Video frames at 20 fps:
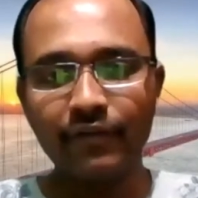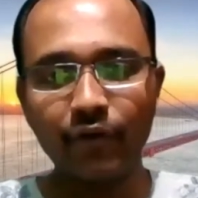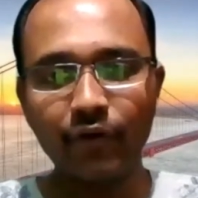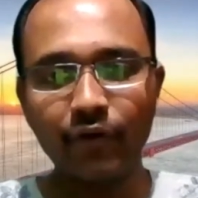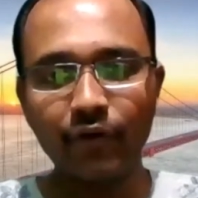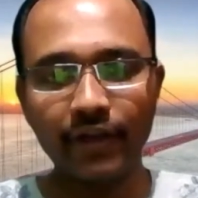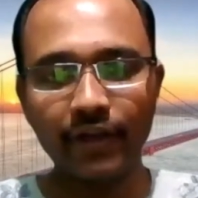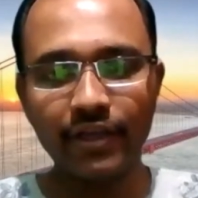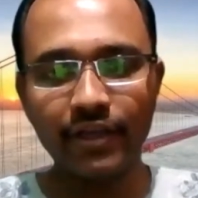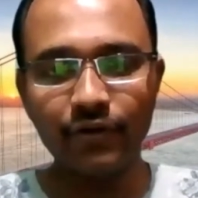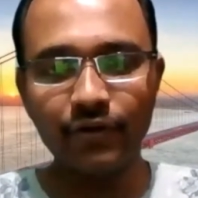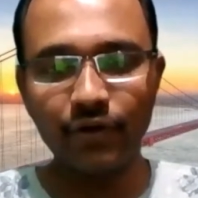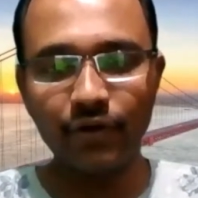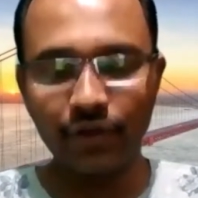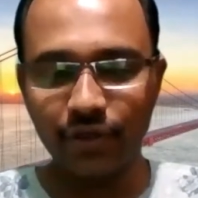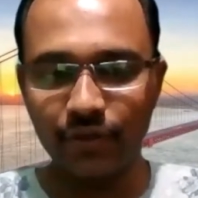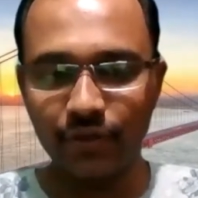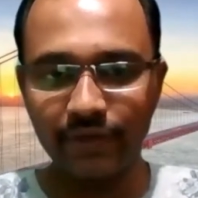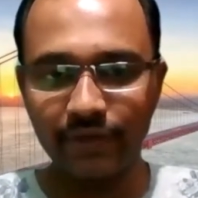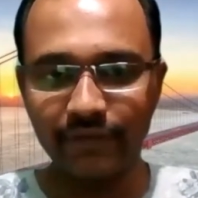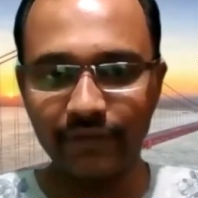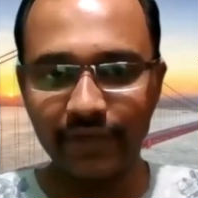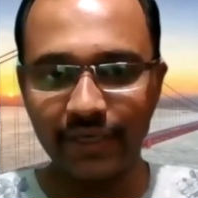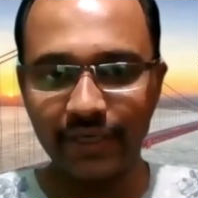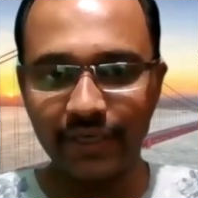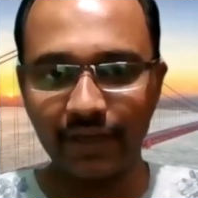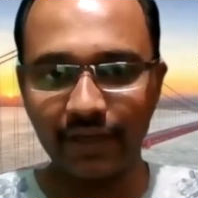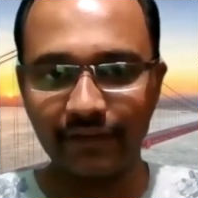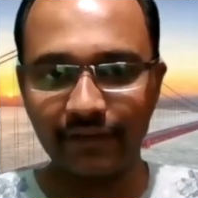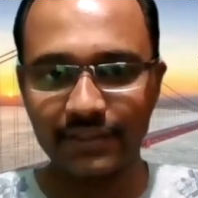For QA, we
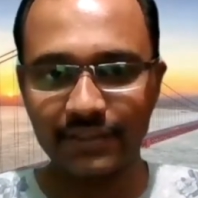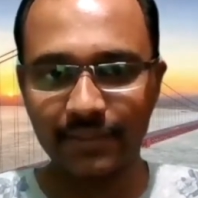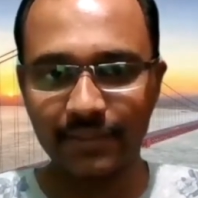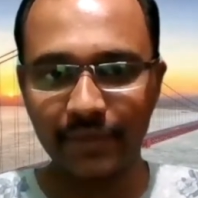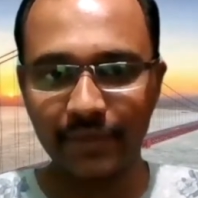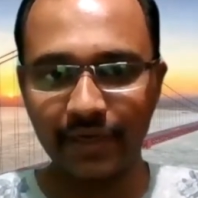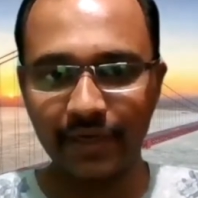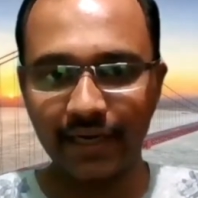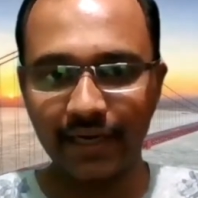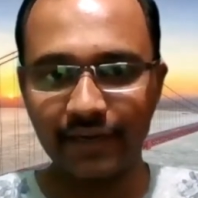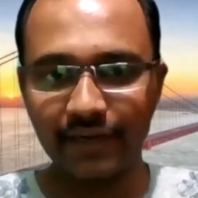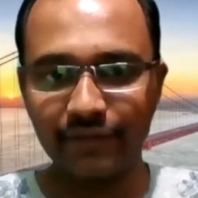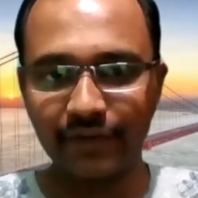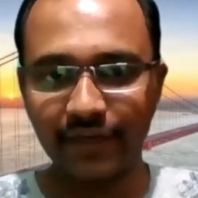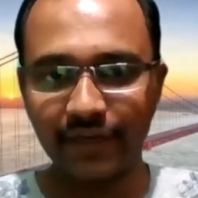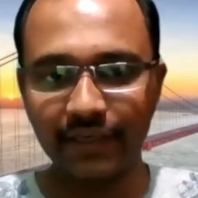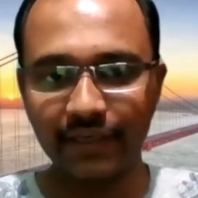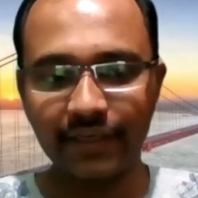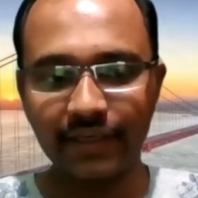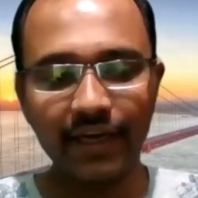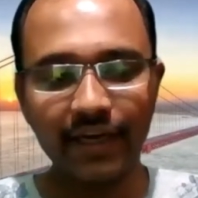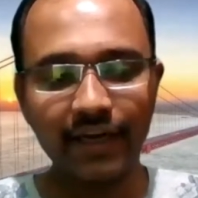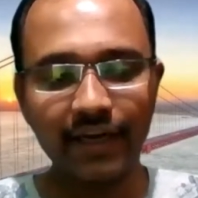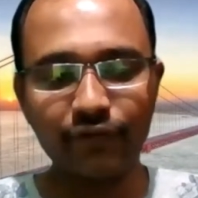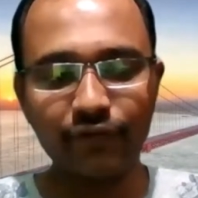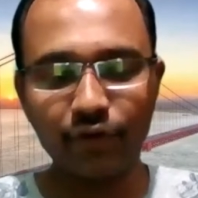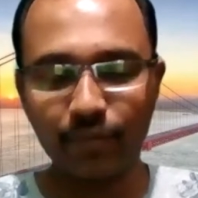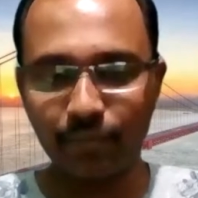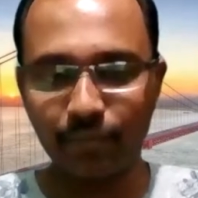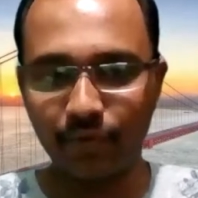need to have a separate Artifactory,
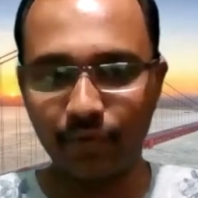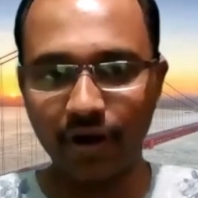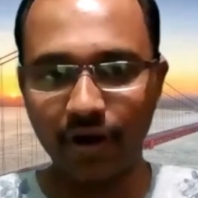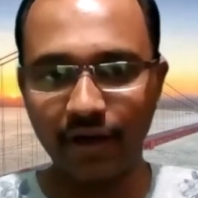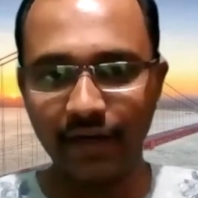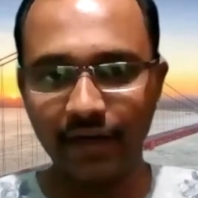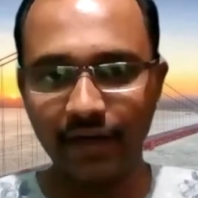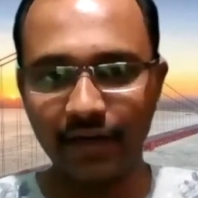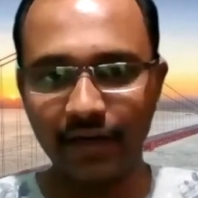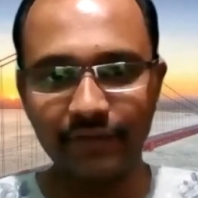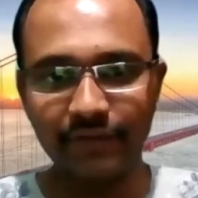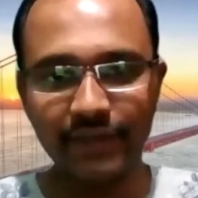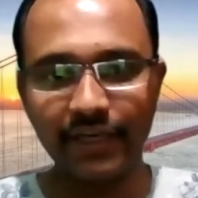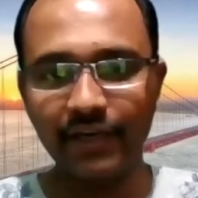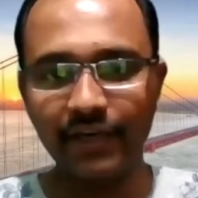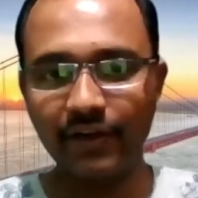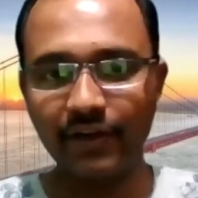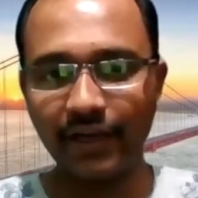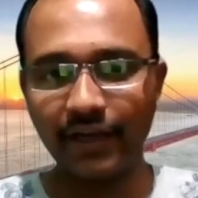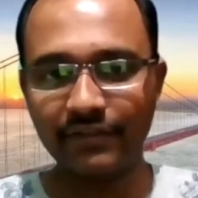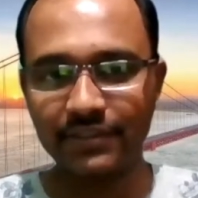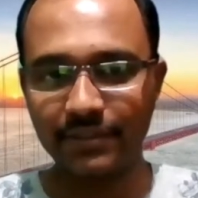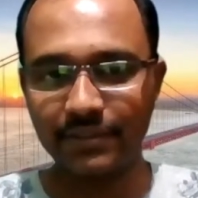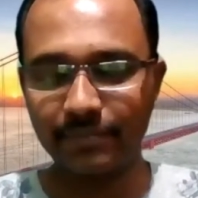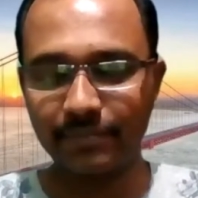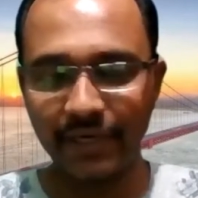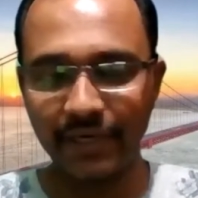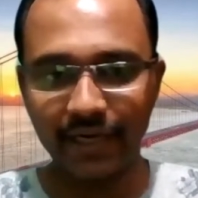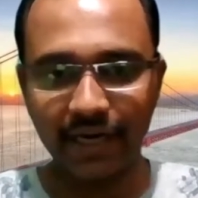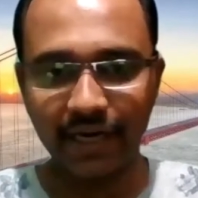and for prod, we need to have a
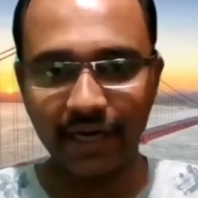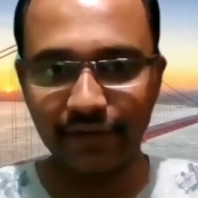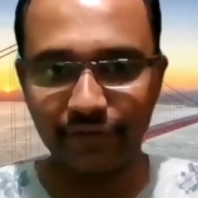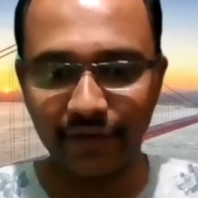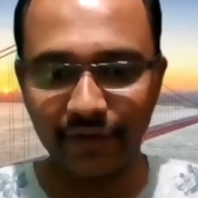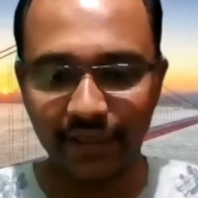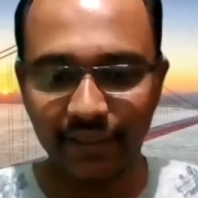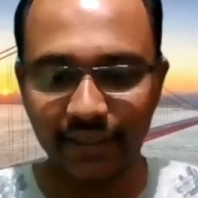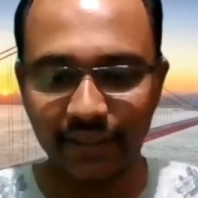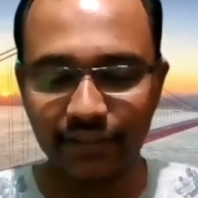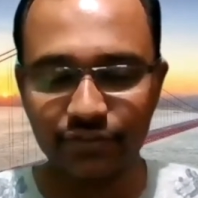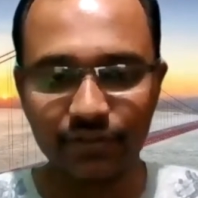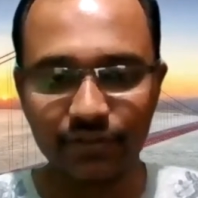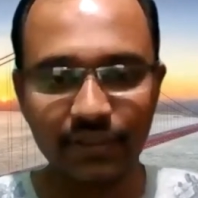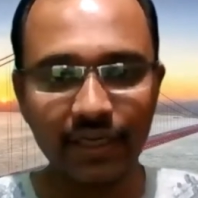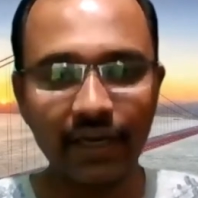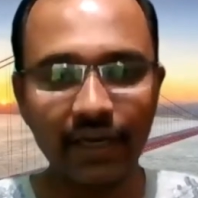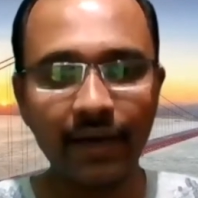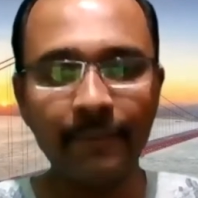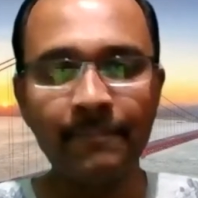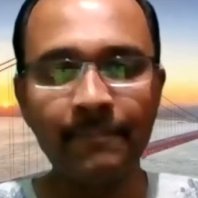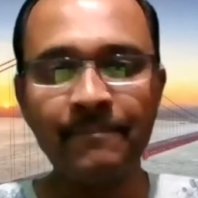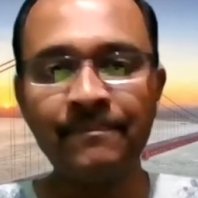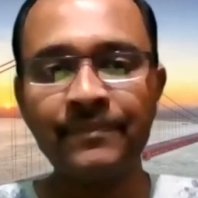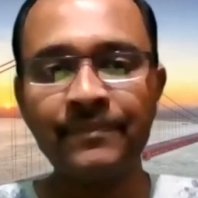separate Artifactory so that